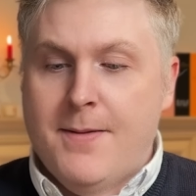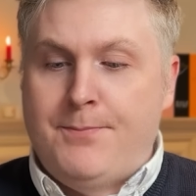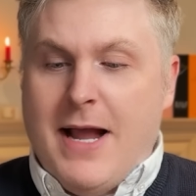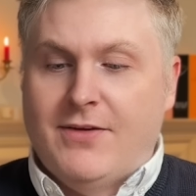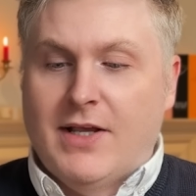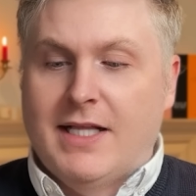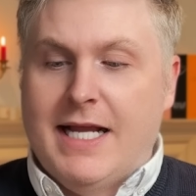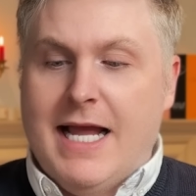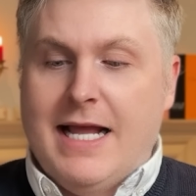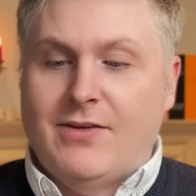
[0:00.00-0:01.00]
Basically,
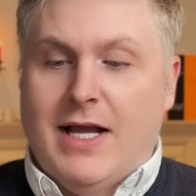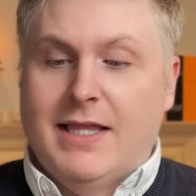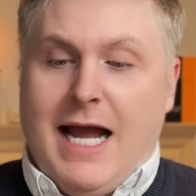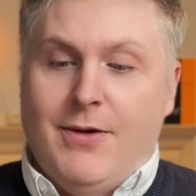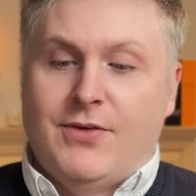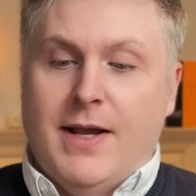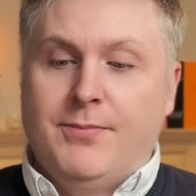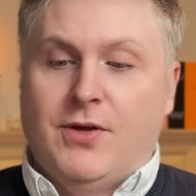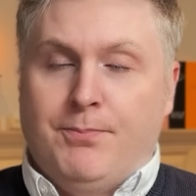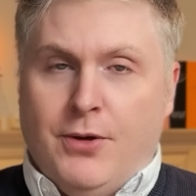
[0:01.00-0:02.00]
it allows him
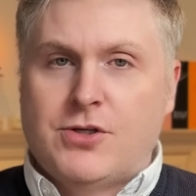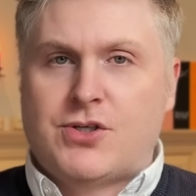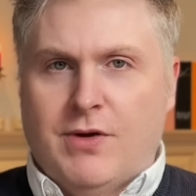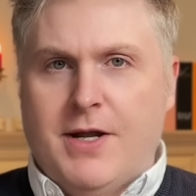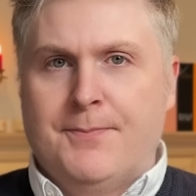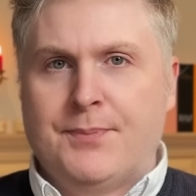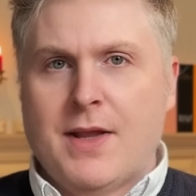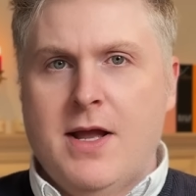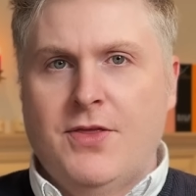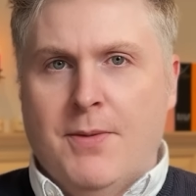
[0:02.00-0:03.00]
to push through
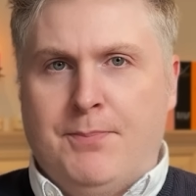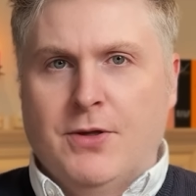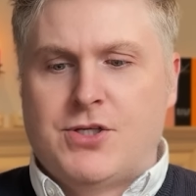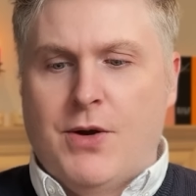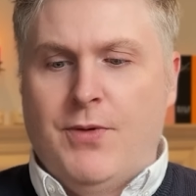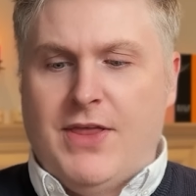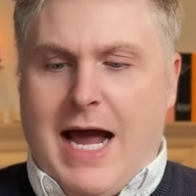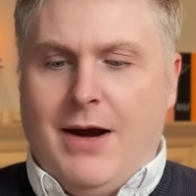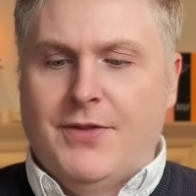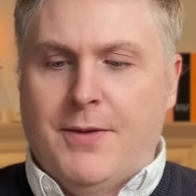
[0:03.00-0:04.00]
the budget
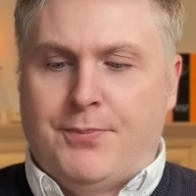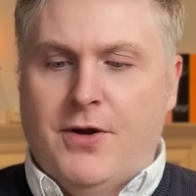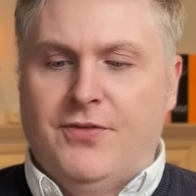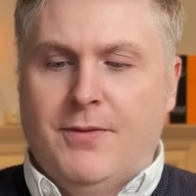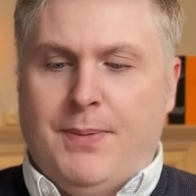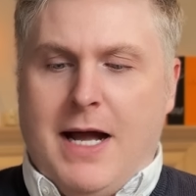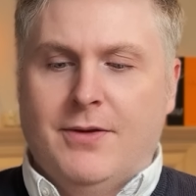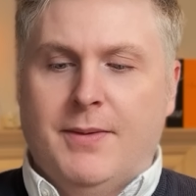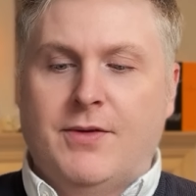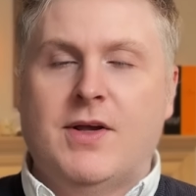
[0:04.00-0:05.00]
without the approval of
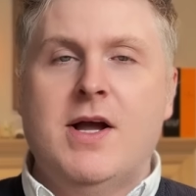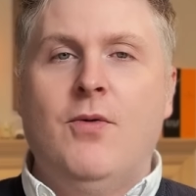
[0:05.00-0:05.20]
Parliament.